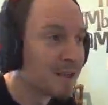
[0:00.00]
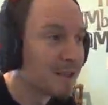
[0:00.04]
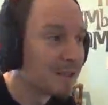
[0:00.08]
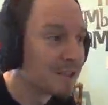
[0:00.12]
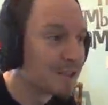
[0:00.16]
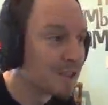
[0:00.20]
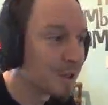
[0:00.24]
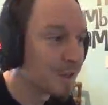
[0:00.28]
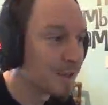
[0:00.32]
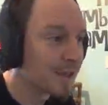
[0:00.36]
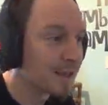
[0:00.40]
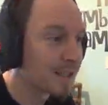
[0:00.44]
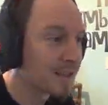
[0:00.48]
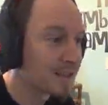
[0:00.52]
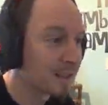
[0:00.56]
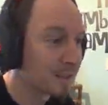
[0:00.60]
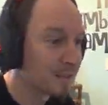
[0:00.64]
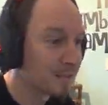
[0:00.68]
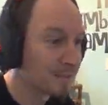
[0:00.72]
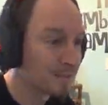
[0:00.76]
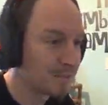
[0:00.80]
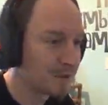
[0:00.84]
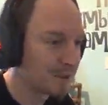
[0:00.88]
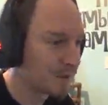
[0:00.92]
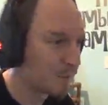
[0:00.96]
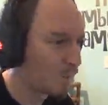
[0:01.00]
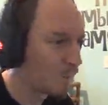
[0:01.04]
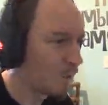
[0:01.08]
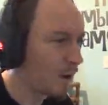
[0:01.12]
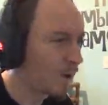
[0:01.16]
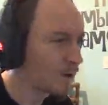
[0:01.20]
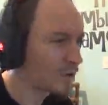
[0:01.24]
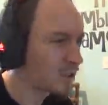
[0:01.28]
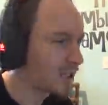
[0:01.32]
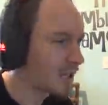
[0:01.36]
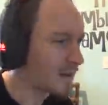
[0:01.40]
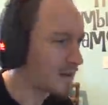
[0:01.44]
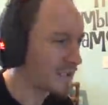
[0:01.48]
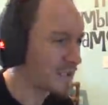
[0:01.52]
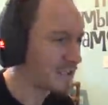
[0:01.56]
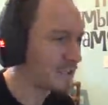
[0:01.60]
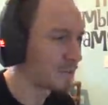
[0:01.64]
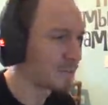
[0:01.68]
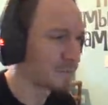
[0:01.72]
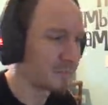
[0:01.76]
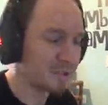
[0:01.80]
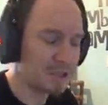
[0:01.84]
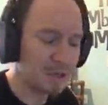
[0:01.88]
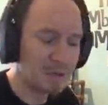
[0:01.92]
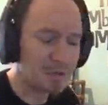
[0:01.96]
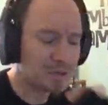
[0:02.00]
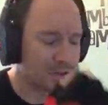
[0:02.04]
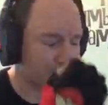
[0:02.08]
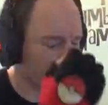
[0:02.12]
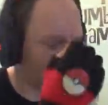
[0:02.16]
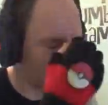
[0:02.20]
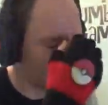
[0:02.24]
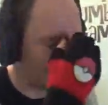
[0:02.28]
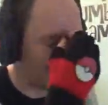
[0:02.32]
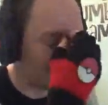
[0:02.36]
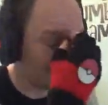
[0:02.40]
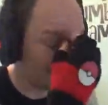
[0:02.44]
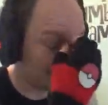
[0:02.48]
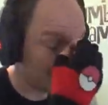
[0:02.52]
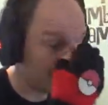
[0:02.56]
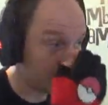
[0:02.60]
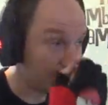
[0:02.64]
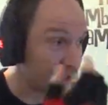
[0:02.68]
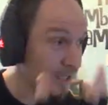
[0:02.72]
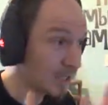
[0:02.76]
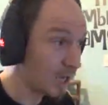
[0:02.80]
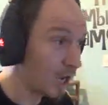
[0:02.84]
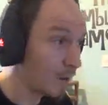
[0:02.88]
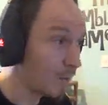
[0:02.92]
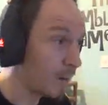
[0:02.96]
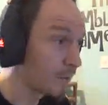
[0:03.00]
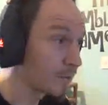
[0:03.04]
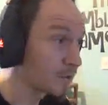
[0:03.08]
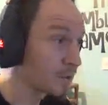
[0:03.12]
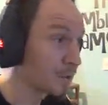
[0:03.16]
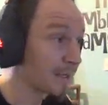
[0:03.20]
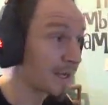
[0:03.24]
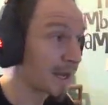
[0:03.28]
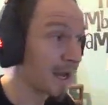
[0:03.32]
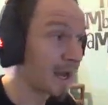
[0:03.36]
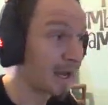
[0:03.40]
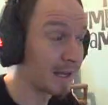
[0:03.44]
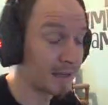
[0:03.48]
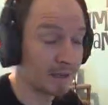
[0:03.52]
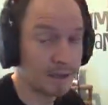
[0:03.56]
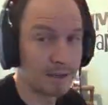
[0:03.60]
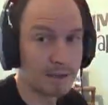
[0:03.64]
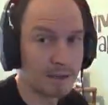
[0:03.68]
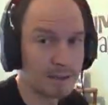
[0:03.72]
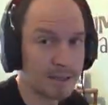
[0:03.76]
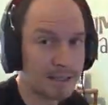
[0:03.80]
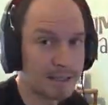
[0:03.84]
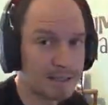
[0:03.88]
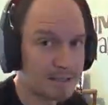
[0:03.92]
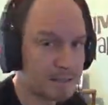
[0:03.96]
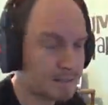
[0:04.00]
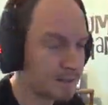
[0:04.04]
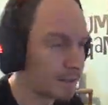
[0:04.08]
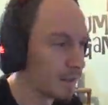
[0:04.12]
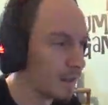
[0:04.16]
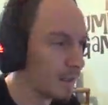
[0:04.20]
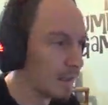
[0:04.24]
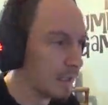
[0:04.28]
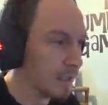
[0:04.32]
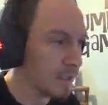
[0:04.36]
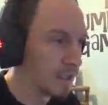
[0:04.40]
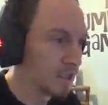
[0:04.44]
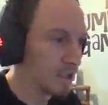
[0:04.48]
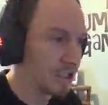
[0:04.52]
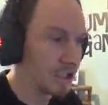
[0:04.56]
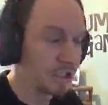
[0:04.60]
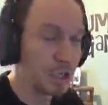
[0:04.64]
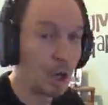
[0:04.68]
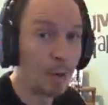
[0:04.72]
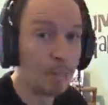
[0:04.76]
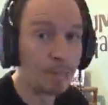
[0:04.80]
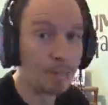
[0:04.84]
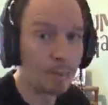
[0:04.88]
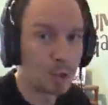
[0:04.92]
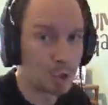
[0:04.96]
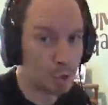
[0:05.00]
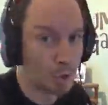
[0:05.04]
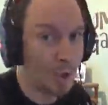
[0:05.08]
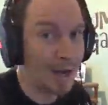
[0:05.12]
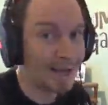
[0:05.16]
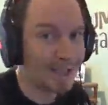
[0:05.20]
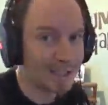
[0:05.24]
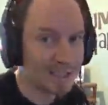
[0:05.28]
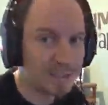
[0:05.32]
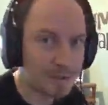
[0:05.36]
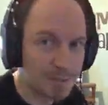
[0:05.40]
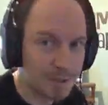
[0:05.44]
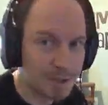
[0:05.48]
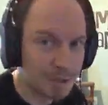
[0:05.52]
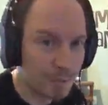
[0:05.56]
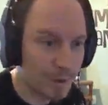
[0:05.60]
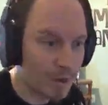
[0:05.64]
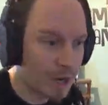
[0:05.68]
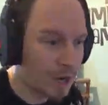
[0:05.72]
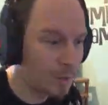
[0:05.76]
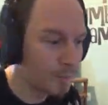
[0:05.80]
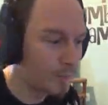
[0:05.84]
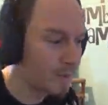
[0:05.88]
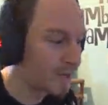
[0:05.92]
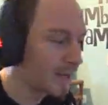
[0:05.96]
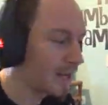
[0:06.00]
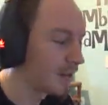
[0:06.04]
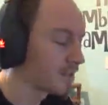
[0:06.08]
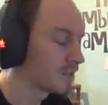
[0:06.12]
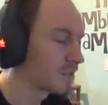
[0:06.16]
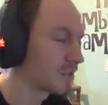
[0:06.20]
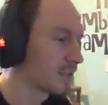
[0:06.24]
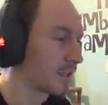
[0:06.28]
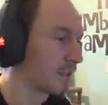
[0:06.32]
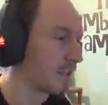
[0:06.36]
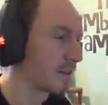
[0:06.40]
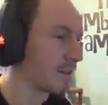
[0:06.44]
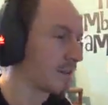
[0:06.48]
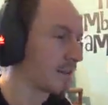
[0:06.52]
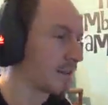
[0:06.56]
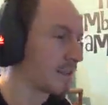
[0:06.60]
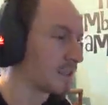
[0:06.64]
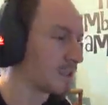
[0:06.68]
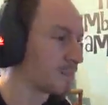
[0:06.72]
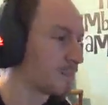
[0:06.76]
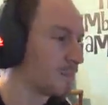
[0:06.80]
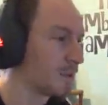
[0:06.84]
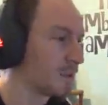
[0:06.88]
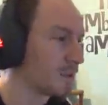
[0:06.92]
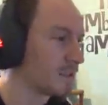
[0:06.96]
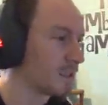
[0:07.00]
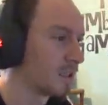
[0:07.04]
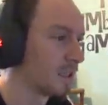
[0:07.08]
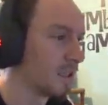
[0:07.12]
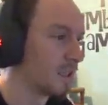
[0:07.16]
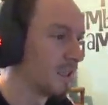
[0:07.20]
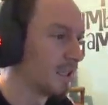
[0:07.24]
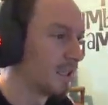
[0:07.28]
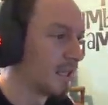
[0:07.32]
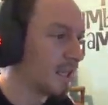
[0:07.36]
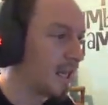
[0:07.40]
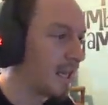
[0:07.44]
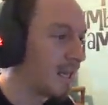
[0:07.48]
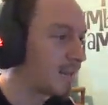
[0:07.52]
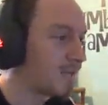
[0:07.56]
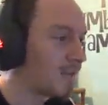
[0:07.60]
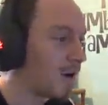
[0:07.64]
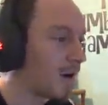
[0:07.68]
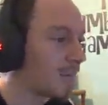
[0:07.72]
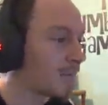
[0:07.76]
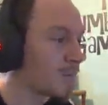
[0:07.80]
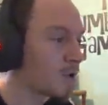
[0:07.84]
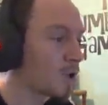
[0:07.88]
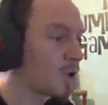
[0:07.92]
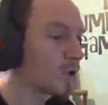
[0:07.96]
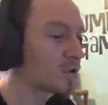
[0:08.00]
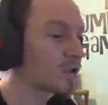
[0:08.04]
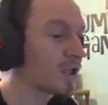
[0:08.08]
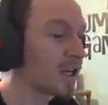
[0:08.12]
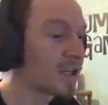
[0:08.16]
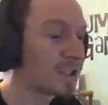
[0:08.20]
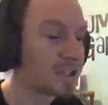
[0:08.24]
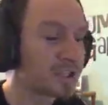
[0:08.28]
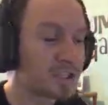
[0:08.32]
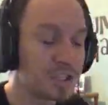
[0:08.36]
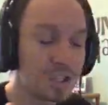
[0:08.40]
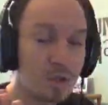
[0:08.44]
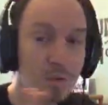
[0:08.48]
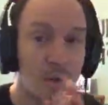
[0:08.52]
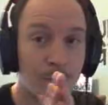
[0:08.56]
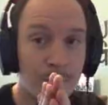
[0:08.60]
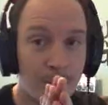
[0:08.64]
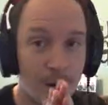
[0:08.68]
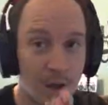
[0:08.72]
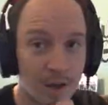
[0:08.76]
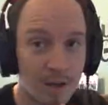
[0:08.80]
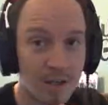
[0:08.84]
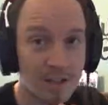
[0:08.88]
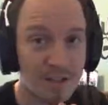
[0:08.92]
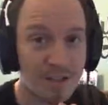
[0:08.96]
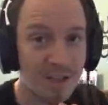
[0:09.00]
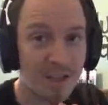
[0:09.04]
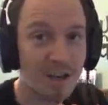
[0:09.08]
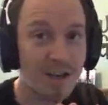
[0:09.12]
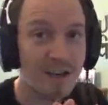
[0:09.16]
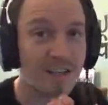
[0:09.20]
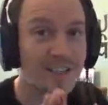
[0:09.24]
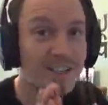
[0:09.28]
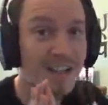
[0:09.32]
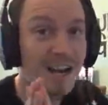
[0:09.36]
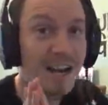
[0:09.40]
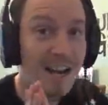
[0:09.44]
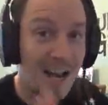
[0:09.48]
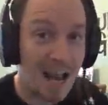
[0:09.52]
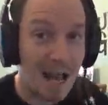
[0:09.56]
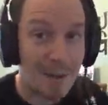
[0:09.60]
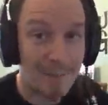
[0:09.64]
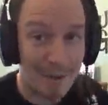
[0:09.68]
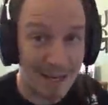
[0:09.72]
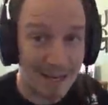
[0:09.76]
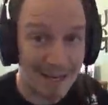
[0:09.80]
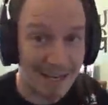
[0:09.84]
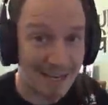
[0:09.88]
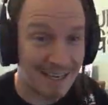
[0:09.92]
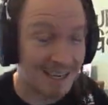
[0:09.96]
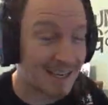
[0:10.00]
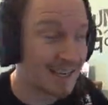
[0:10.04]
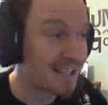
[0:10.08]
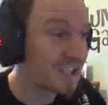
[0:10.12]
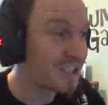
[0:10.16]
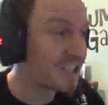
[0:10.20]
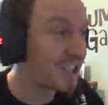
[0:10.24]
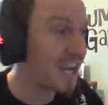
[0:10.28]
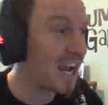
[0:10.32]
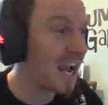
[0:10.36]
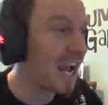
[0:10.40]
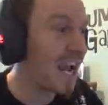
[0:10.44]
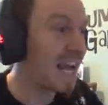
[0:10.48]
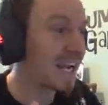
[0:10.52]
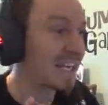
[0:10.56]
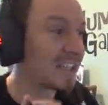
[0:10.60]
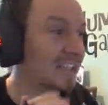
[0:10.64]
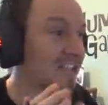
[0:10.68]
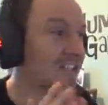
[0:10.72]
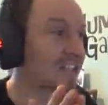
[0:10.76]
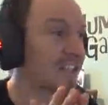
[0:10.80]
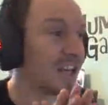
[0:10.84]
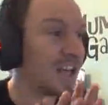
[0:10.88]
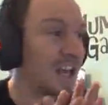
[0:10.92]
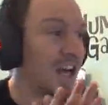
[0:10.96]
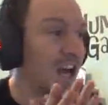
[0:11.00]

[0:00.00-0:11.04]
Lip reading: doing the Welsh language is a beautiful language. I really hope I'm doing it at least some credit with the way I'm pronouncing things. But if I'm not, I do apologise. I am English, and